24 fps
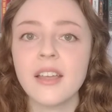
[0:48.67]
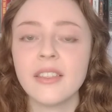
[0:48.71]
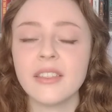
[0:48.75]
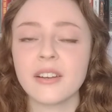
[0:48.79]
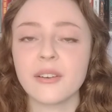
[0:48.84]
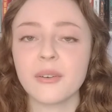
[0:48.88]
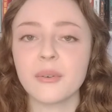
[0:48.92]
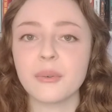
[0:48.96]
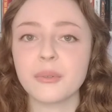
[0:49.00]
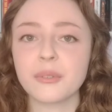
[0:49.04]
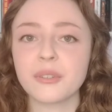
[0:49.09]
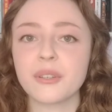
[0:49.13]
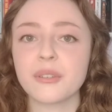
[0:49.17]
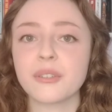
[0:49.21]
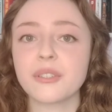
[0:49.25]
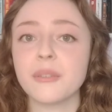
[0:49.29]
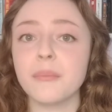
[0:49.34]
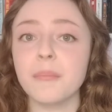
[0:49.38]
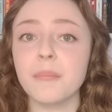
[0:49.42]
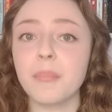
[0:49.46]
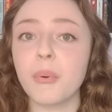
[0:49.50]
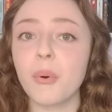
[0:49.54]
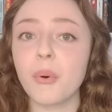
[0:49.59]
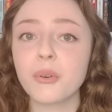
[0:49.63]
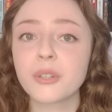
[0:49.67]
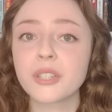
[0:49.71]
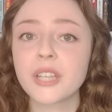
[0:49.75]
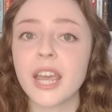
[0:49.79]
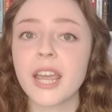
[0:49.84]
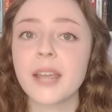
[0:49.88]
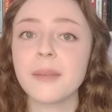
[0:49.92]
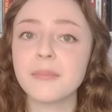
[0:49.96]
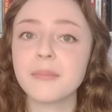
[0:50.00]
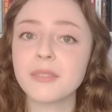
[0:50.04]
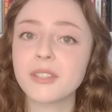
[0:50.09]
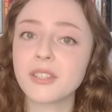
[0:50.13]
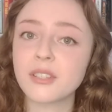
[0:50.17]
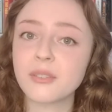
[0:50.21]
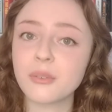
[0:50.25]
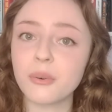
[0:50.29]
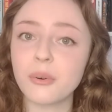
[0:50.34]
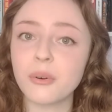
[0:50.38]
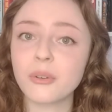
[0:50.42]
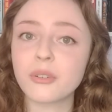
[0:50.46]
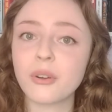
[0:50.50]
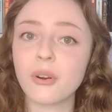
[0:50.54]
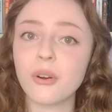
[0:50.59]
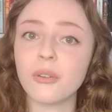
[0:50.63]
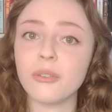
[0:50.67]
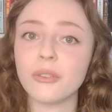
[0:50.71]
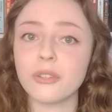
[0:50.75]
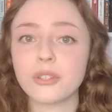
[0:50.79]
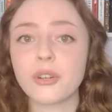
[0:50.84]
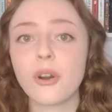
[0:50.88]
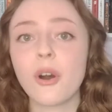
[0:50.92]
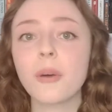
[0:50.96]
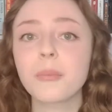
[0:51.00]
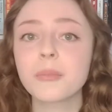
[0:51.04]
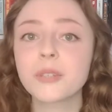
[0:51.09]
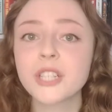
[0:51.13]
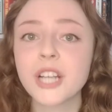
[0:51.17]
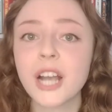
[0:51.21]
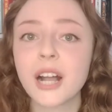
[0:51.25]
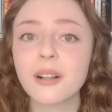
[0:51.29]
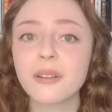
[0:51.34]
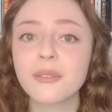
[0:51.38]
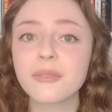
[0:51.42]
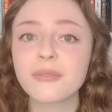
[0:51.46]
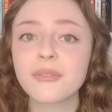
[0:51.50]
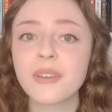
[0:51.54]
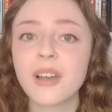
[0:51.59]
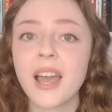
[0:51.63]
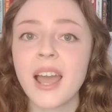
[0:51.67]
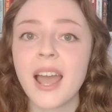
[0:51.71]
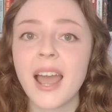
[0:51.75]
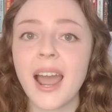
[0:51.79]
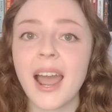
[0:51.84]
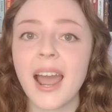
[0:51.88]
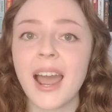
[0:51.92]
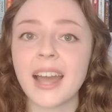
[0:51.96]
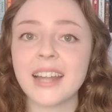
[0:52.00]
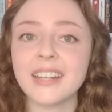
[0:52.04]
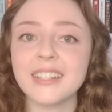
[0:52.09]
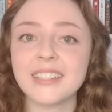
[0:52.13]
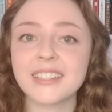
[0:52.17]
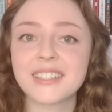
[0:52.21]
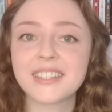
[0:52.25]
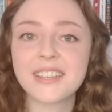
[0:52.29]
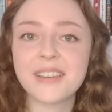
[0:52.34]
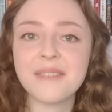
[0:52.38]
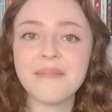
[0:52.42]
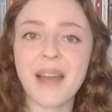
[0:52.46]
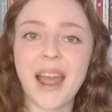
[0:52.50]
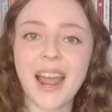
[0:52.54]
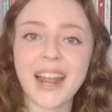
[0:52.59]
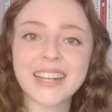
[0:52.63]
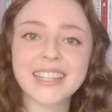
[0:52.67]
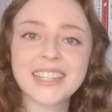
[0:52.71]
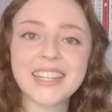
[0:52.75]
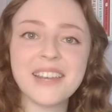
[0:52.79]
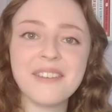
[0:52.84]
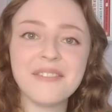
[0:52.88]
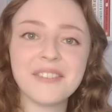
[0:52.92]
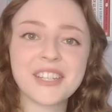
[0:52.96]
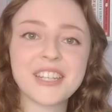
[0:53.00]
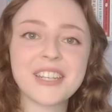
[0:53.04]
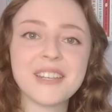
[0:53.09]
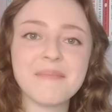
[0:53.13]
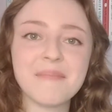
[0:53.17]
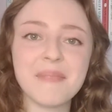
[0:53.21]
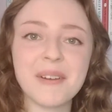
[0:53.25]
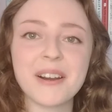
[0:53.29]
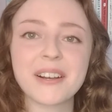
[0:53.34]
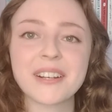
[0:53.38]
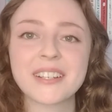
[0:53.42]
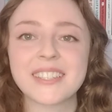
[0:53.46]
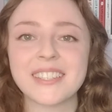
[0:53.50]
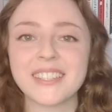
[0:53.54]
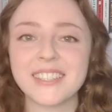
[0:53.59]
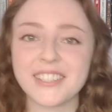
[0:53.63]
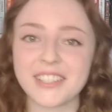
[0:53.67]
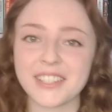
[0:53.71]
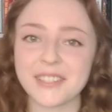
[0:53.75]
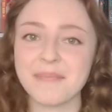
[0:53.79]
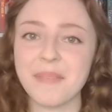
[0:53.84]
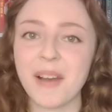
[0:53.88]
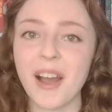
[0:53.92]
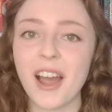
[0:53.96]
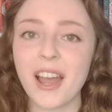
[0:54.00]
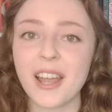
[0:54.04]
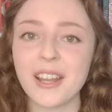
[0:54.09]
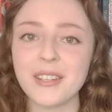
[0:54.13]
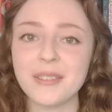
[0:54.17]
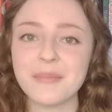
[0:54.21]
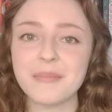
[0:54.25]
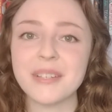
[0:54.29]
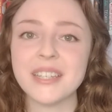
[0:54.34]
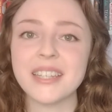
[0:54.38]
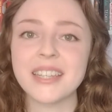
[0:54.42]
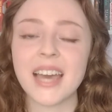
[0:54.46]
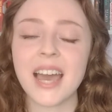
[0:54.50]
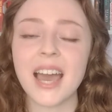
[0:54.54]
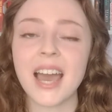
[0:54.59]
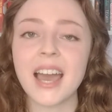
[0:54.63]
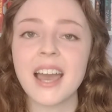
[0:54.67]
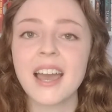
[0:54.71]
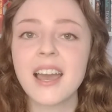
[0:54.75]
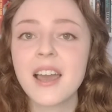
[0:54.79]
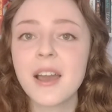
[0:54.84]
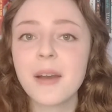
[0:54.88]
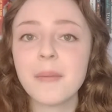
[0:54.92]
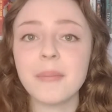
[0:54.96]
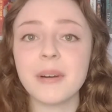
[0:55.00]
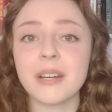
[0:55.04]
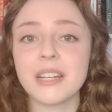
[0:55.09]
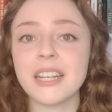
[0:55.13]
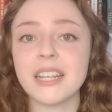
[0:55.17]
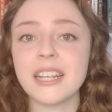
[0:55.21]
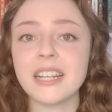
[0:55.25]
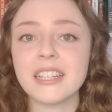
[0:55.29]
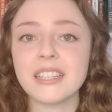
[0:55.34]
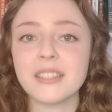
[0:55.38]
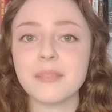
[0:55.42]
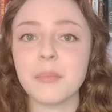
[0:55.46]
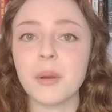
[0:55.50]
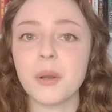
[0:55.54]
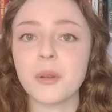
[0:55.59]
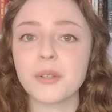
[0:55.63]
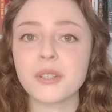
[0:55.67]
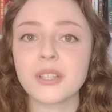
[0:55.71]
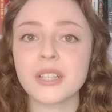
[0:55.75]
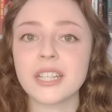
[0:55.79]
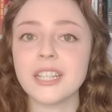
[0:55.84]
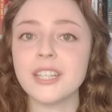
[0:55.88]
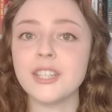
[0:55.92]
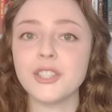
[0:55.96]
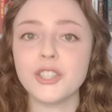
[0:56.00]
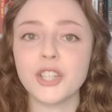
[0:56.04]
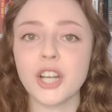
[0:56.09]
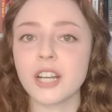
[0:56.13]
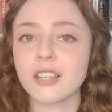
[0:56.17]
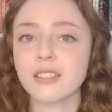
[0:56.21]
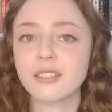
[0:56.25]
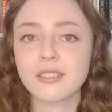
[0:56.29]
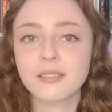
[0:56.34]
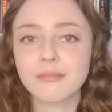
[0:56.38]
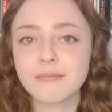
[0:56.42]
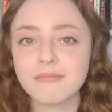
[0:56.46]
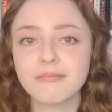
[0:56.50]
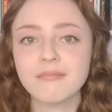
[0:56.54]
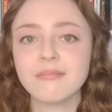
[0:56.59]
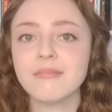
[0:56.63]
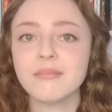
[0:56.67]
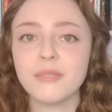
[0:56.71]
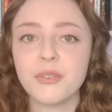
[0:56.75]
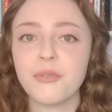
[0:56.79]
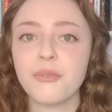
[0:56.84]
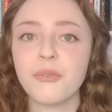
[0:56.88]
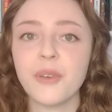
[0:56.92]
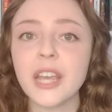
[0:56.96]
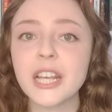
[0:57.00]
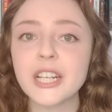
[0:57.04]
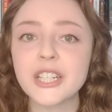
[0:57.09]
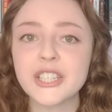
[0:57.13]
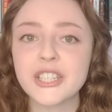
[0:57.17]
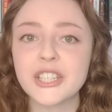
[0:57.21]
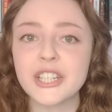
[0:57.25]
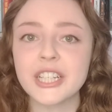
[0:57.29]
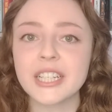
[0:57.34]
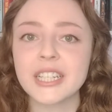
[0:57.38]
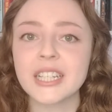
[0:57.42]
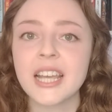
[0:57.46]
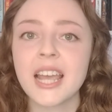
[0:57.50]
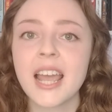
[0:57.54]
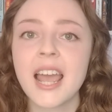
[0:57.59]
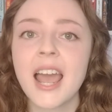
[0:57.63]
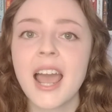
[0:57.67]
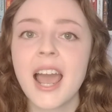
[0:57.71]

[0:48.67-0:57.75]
There are also some board games stored on the top shelf, and some activity books just behind me there, but it is mostly just fiction.